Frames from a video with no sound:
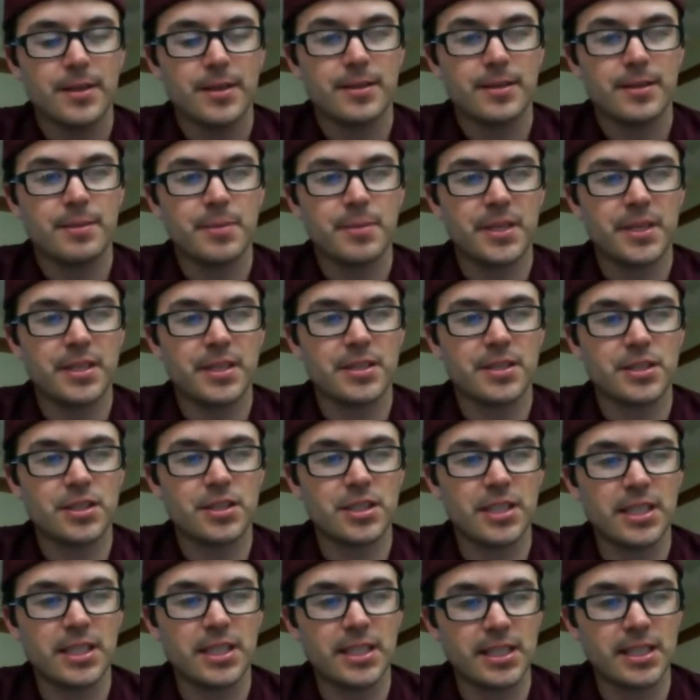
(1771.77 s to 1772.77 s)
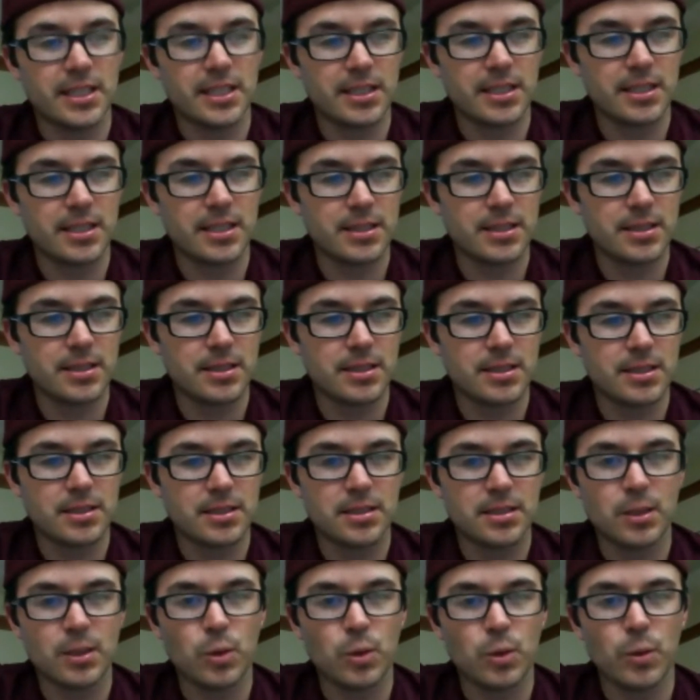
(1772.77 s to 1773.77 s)
Because she
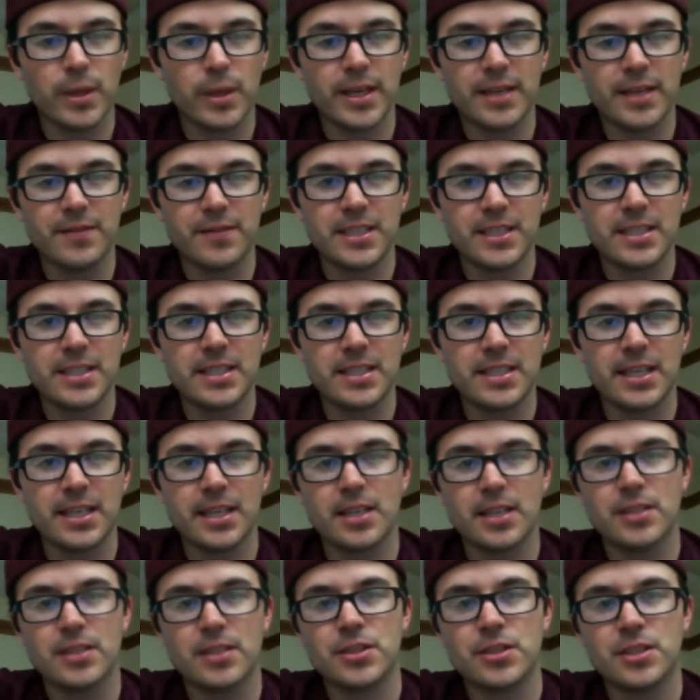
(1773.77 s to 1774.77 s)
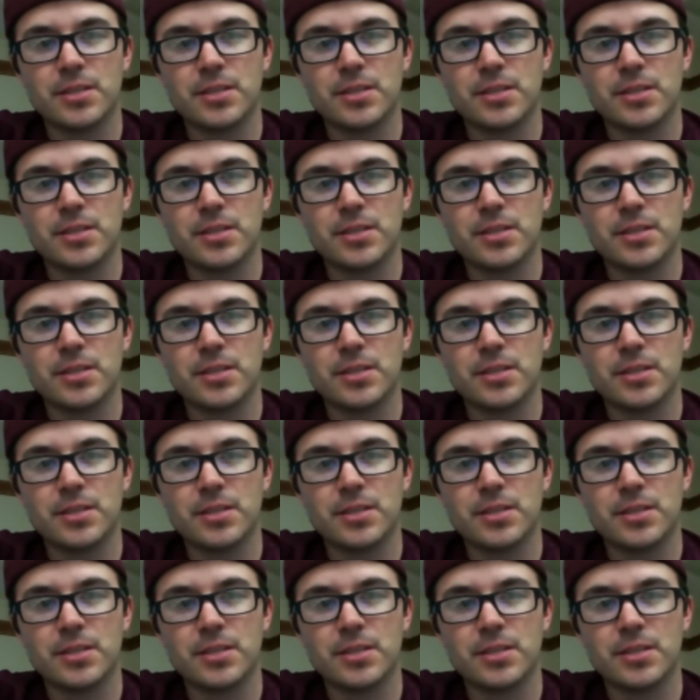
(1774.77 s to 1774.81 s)
is the queen of details.